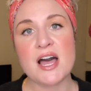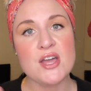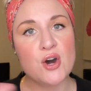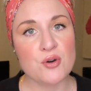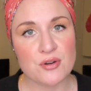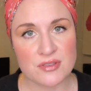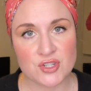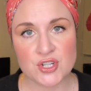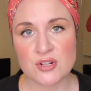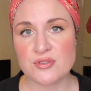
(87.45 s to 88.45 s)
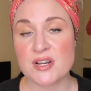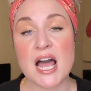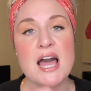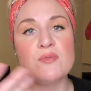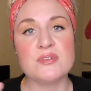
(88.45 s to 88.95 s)
I owe her the children
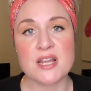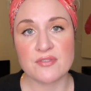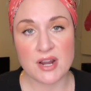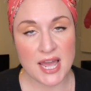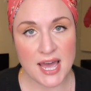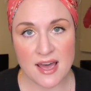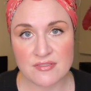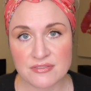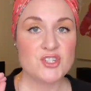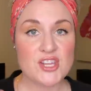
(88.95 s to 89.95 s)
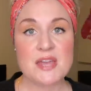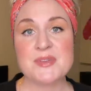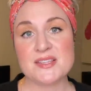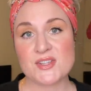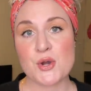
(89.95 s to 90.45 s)
I will never have. She gave
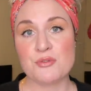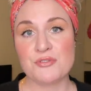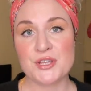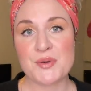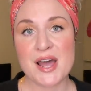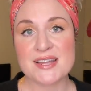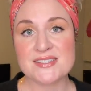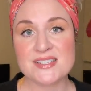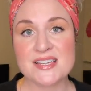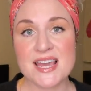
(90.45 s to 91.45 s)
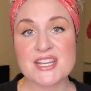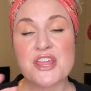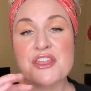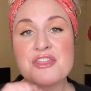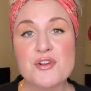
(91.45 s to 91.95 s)
me this code for you guys to get
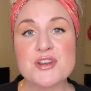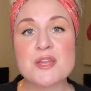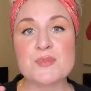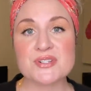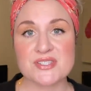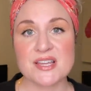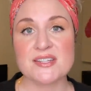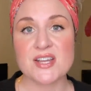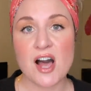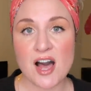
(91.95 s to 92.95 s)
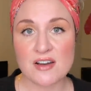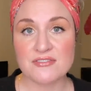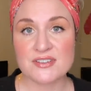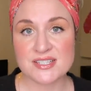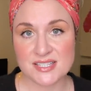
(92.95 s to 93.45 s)
30%
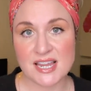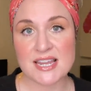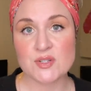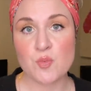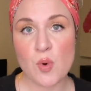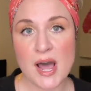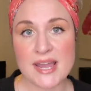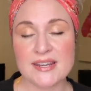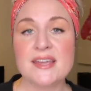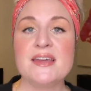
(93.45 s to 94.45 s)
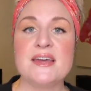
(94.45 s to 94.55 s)
off site wide.